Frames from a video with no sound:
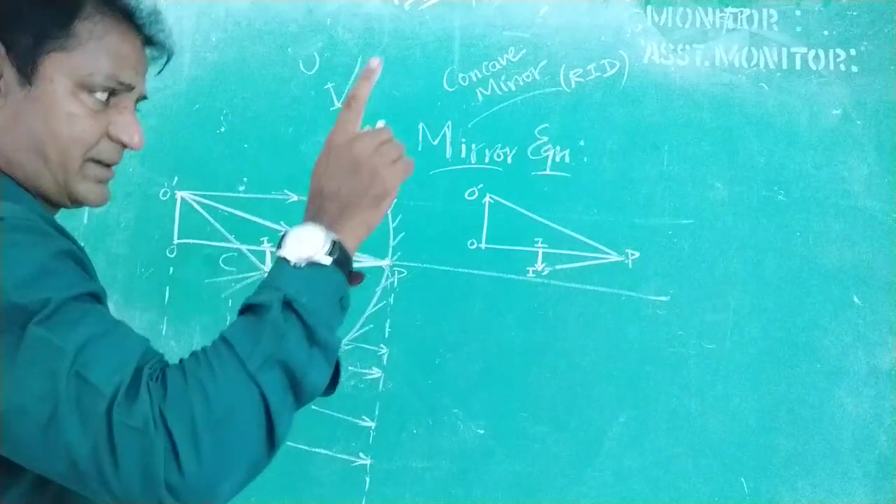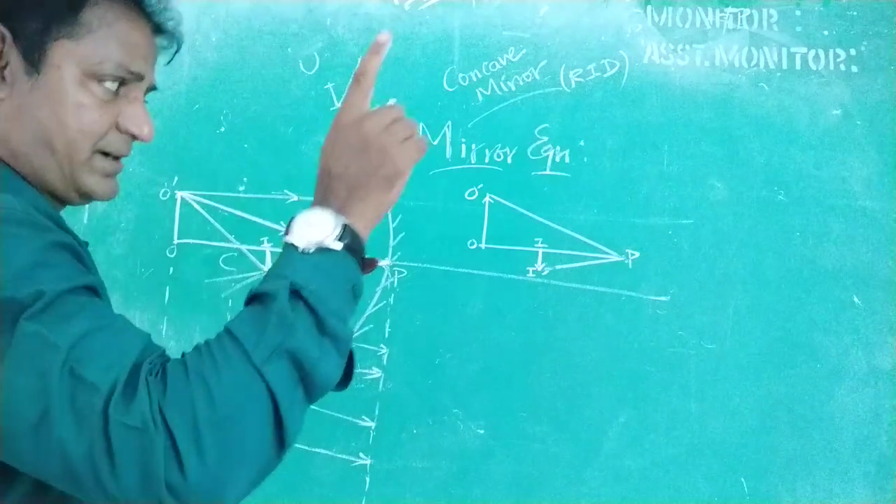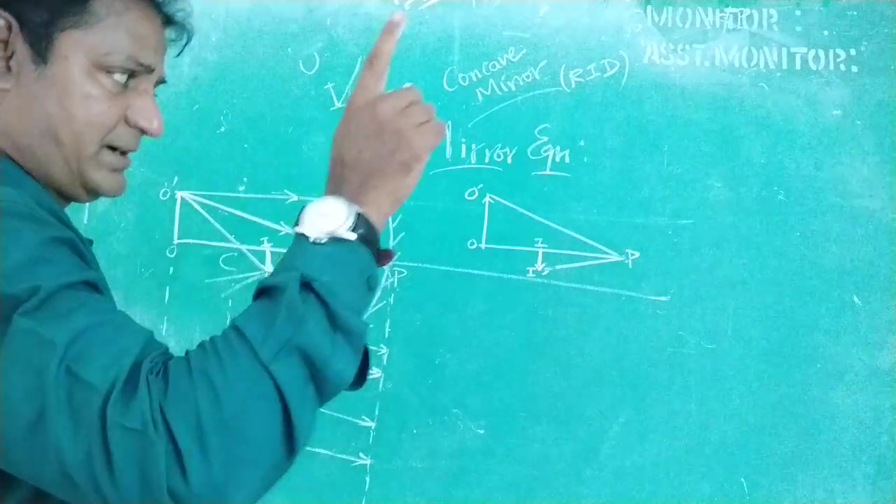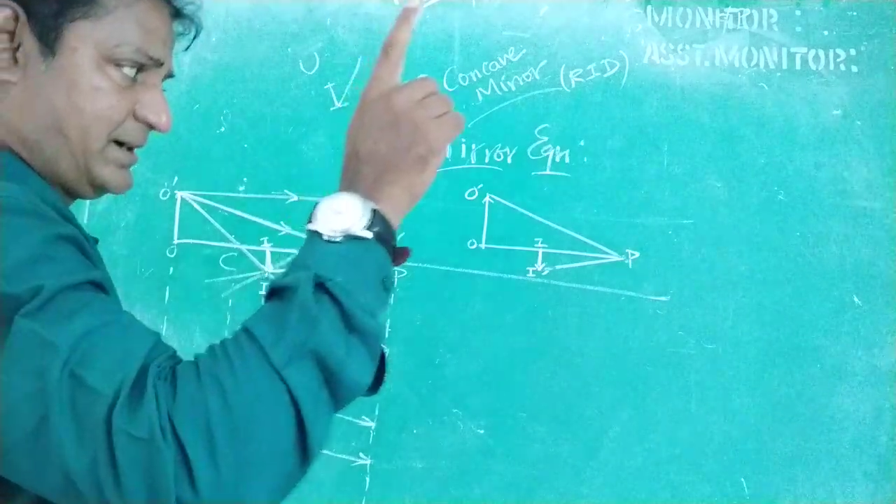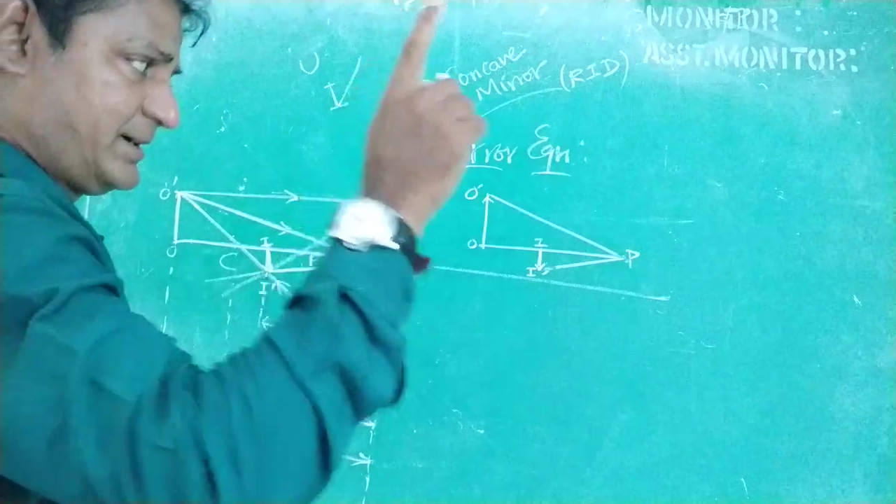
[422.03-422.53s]

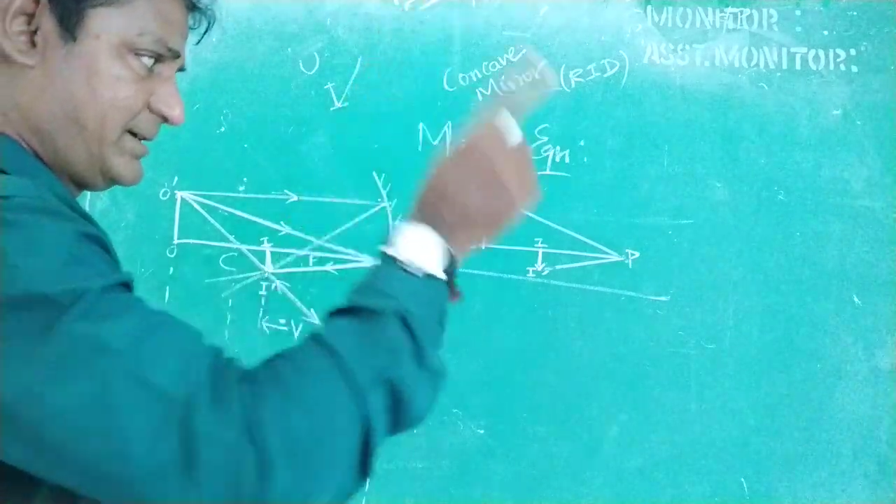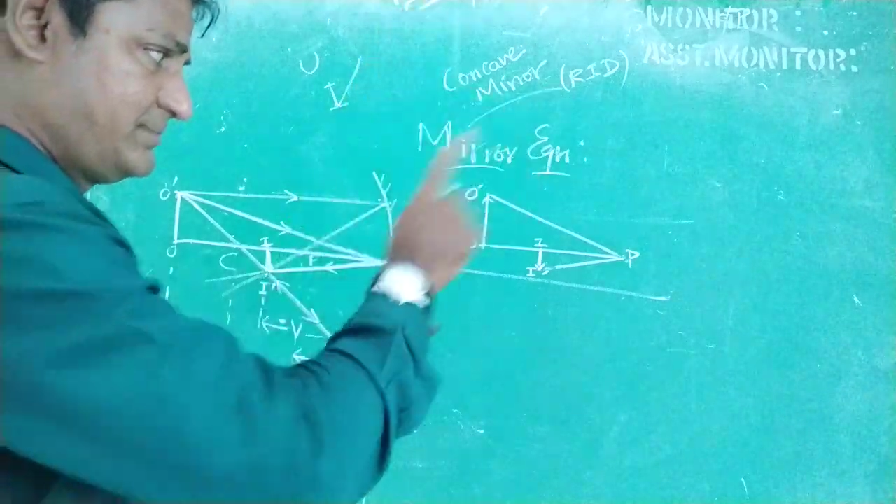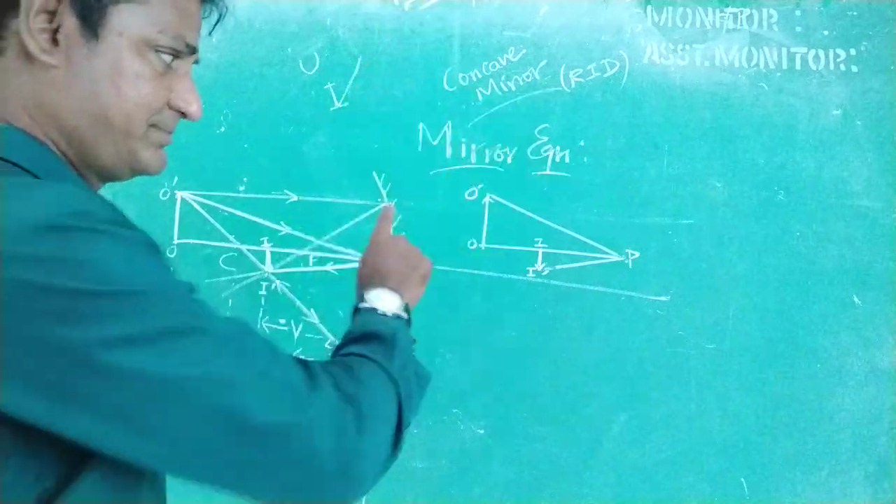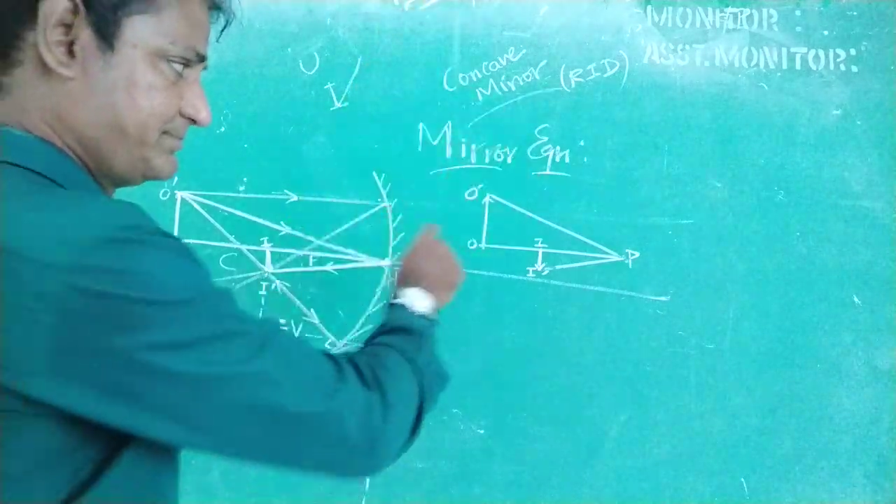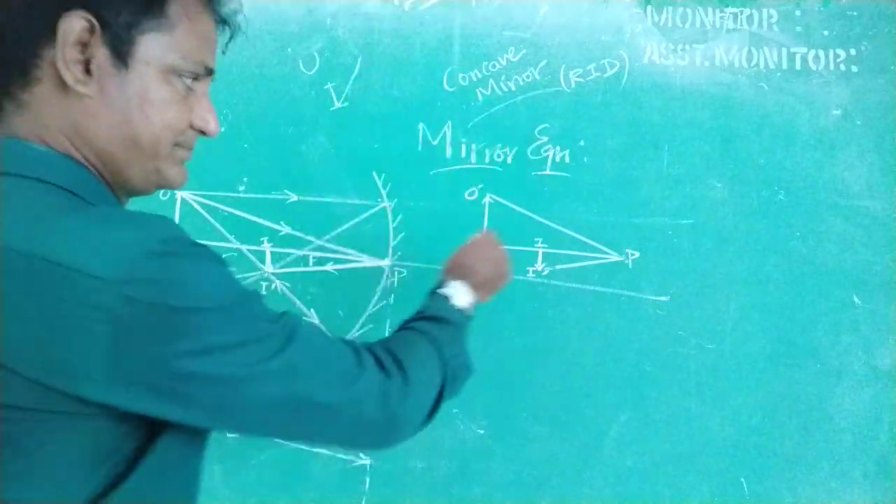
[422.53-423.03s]

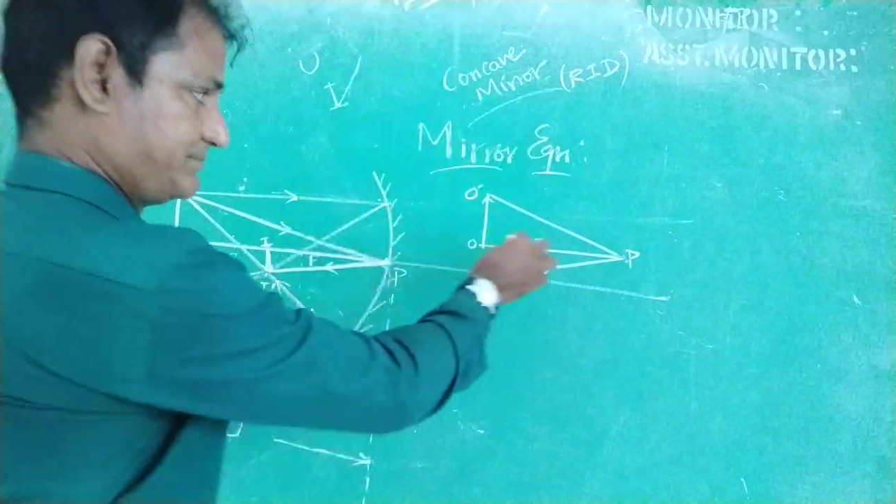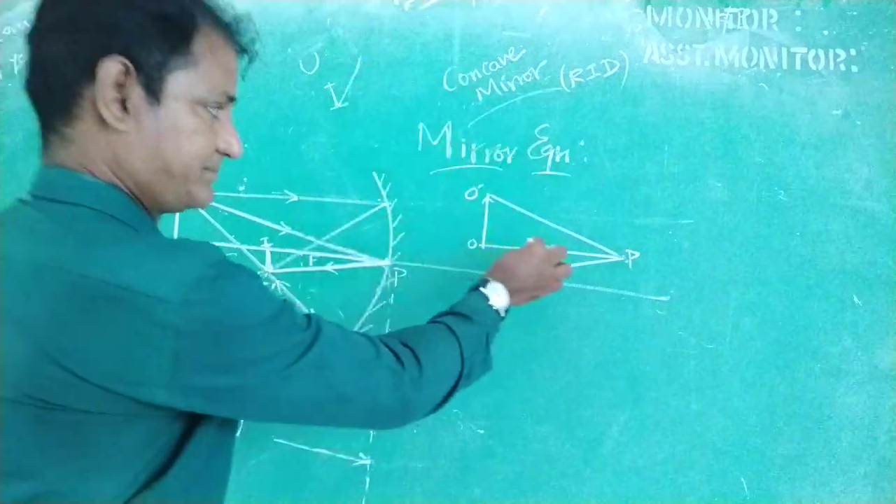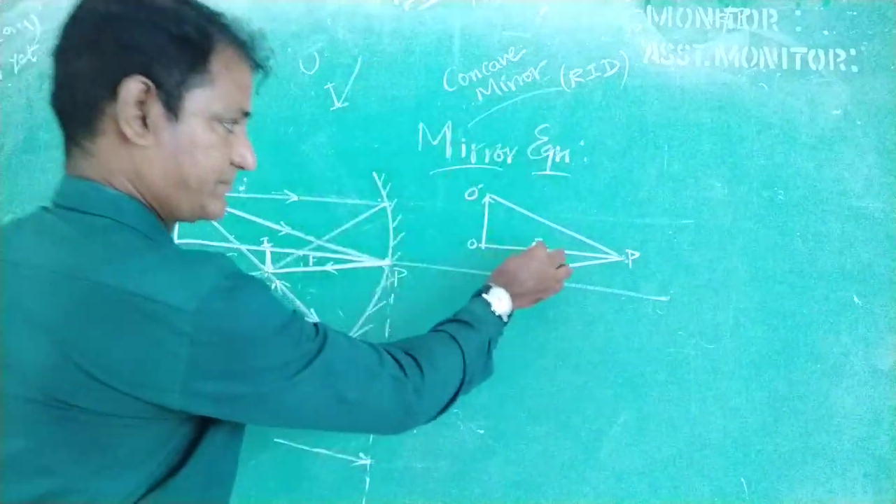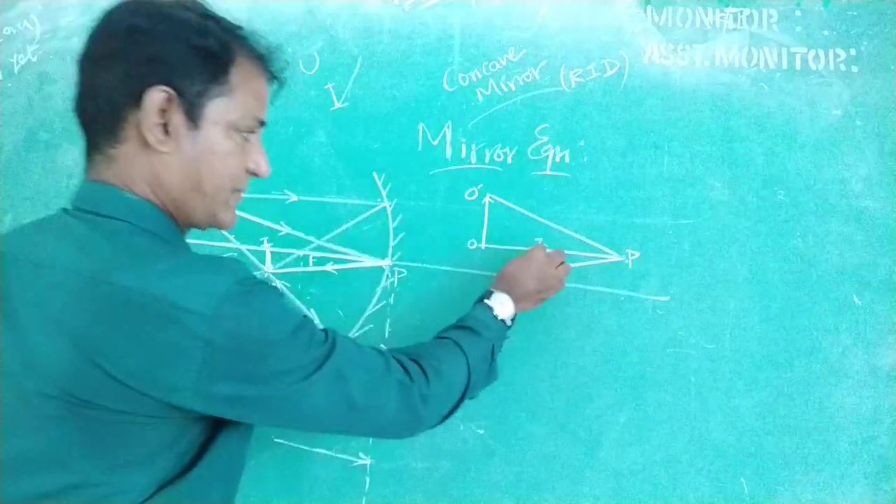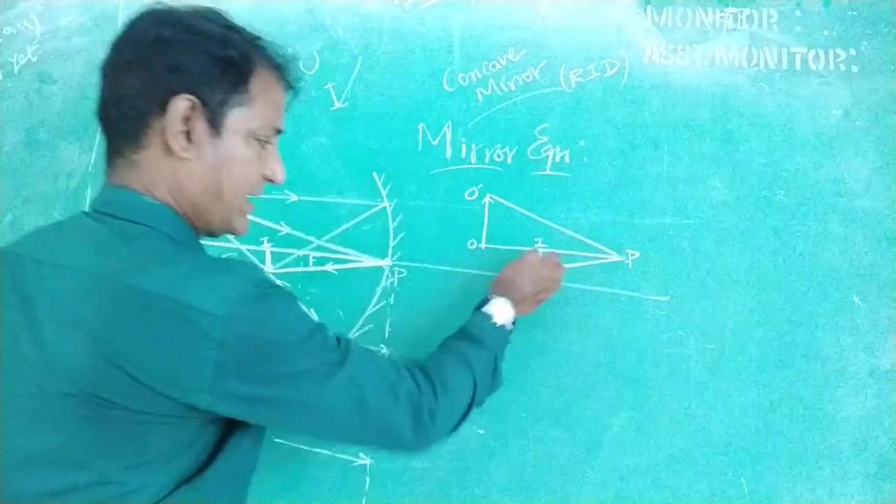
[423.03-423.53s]

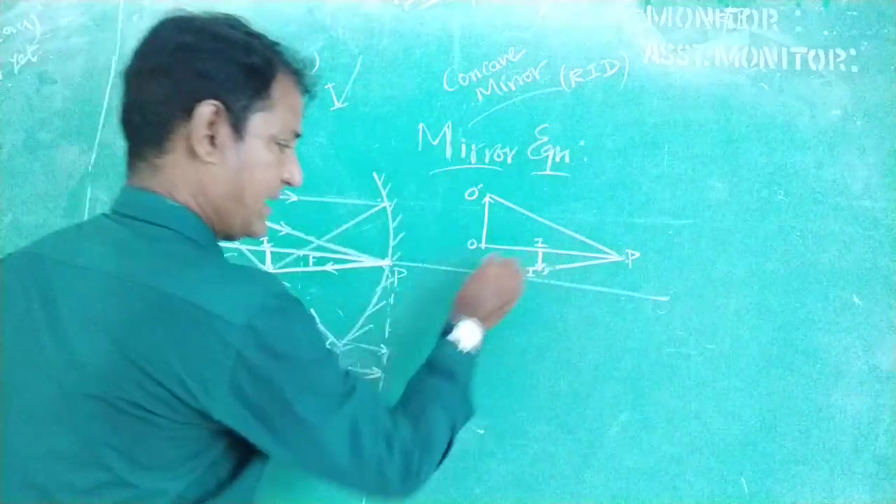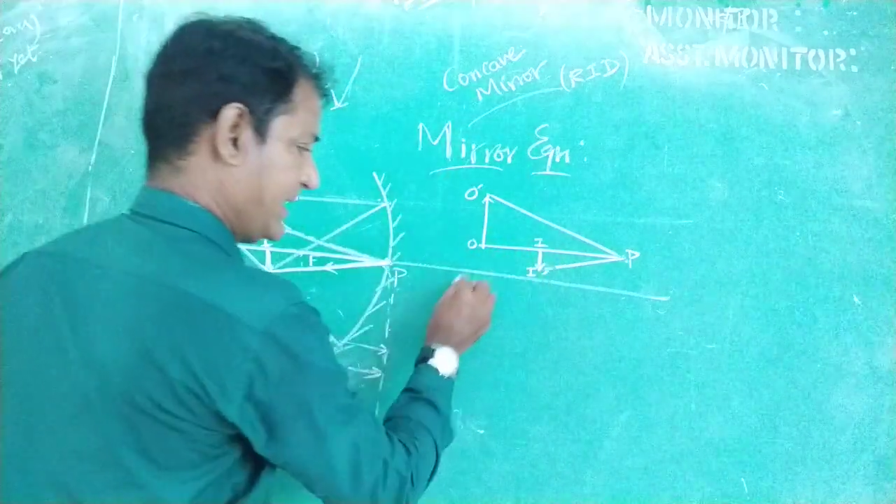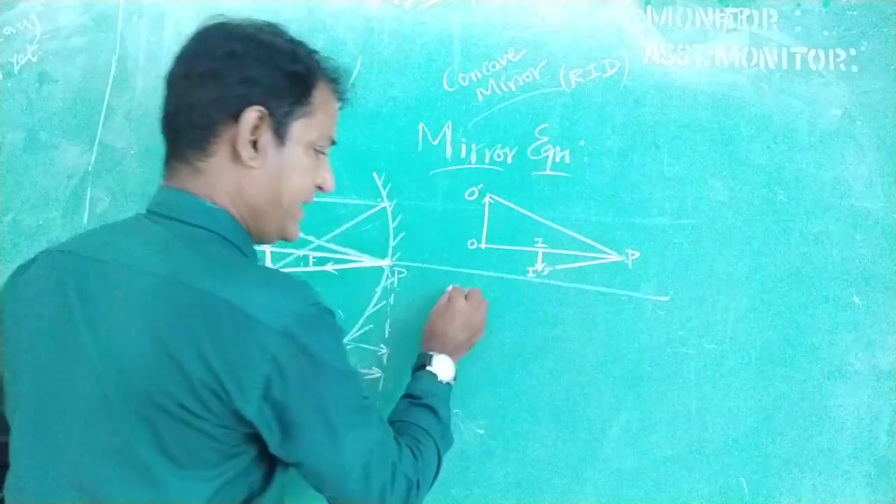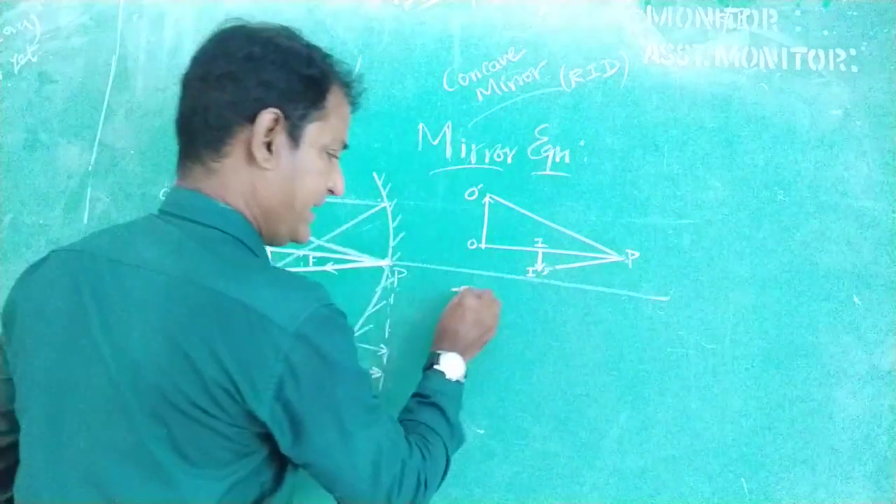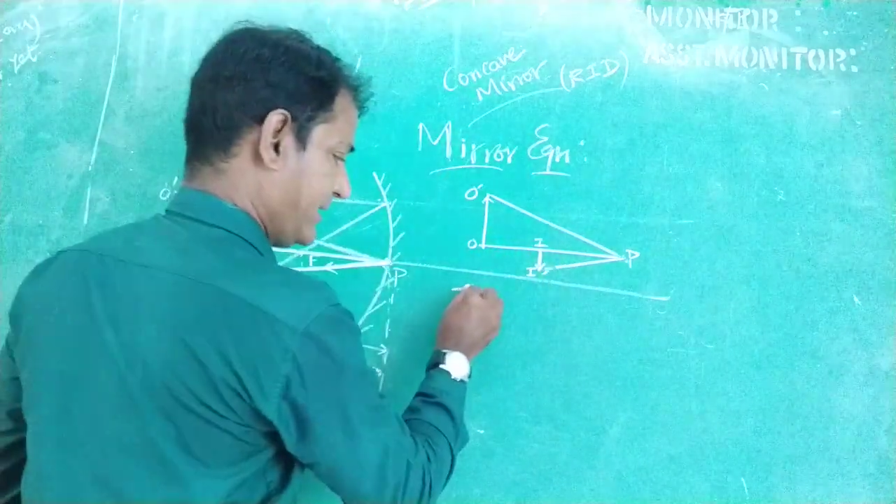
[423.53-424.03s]

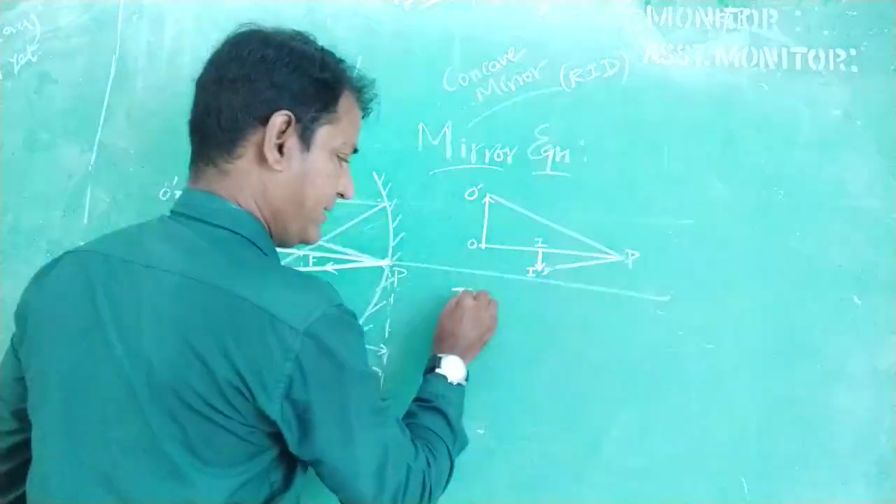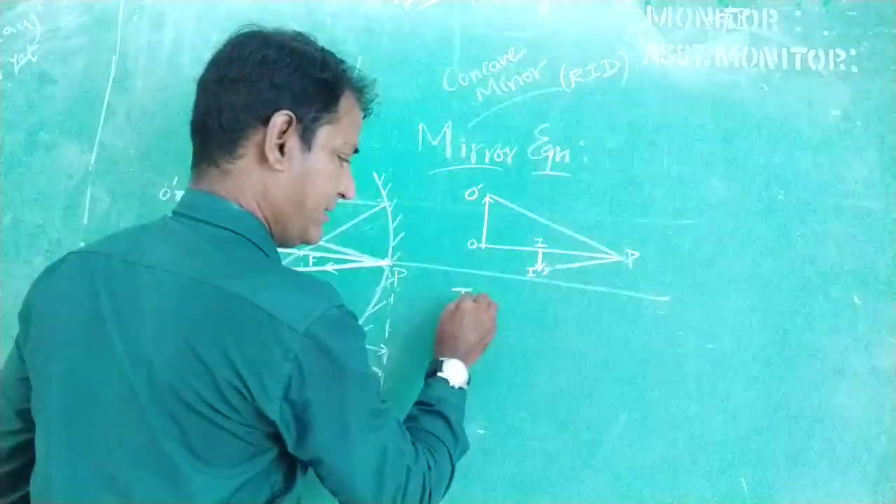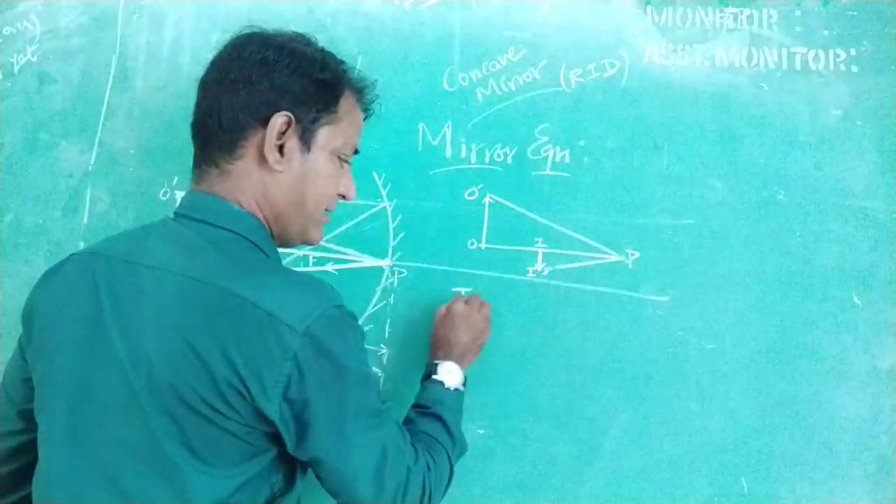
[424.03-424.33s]
I